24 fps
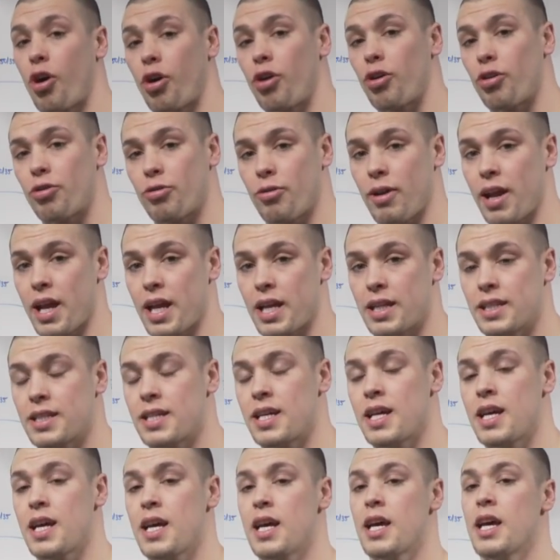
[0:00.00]
heart rate.
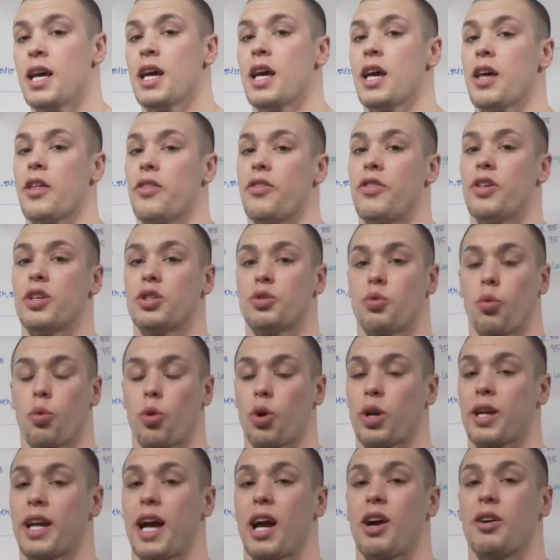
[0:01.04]
This
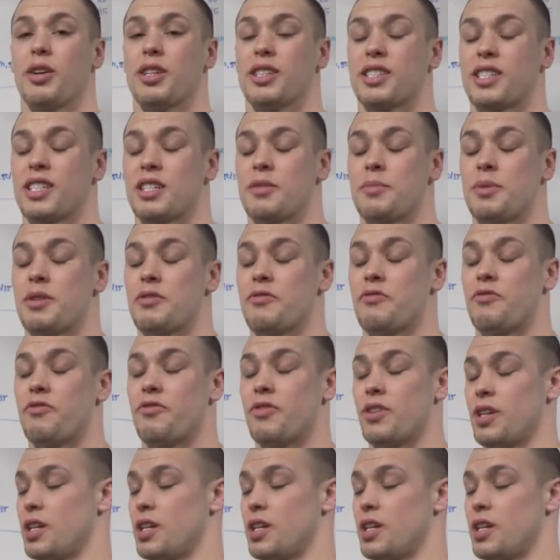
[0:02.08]
workout is gonna be,